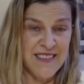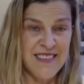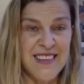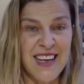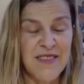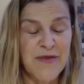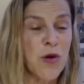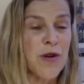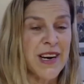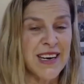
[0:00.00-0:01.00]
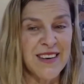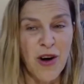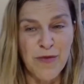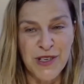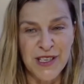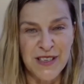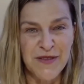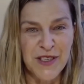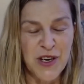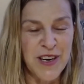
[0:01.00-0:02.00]
exploring options
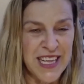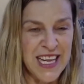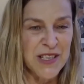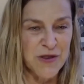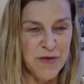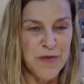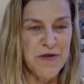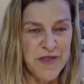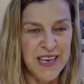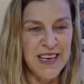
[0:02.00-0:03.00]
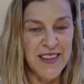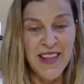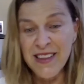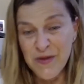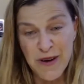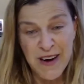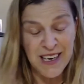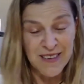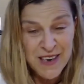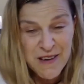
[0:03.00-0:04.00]
for turning that into a movie. And that's where
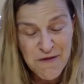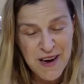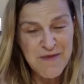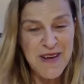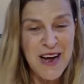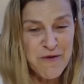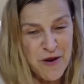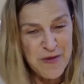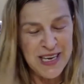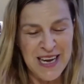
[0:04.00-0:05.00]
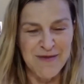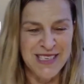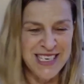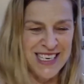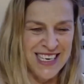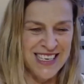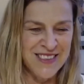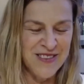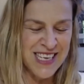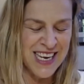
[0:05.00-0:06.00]
our friend Mark Fermi comes in, as
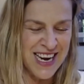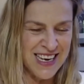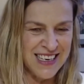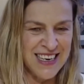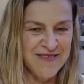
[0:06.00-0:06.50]
you said, Andy.